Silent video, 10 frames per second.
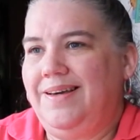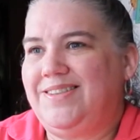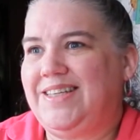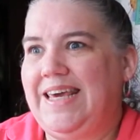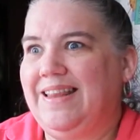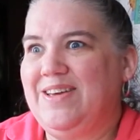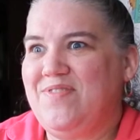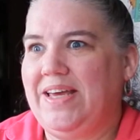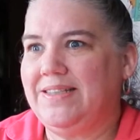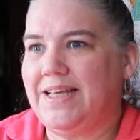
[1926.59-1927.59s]
it's killing
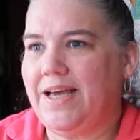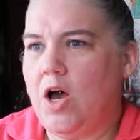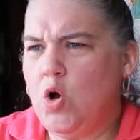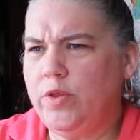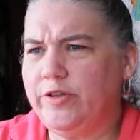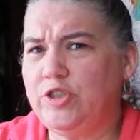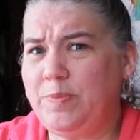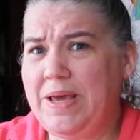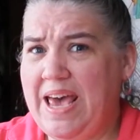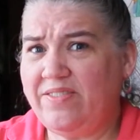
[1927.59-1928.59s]
me. It's like, oh, there should
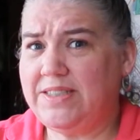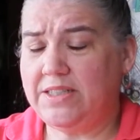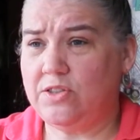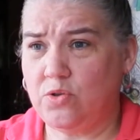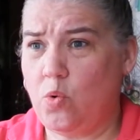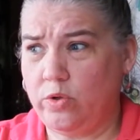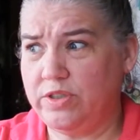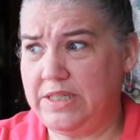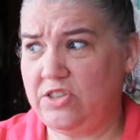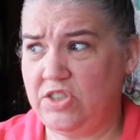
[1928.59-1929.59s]
be half stitches or quarter
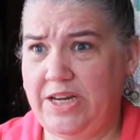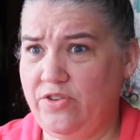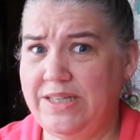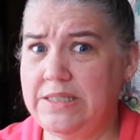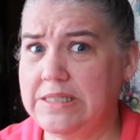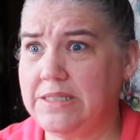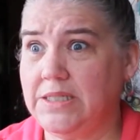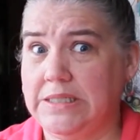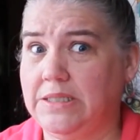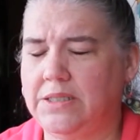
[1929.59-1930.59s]
stitches here. This is,
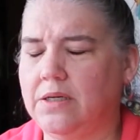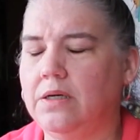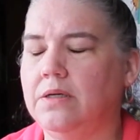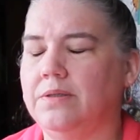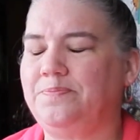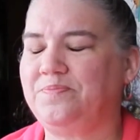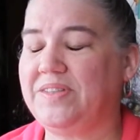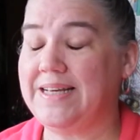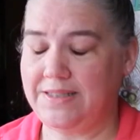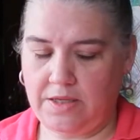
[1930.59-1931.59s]
uh,
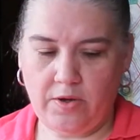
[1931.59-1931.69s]
yes.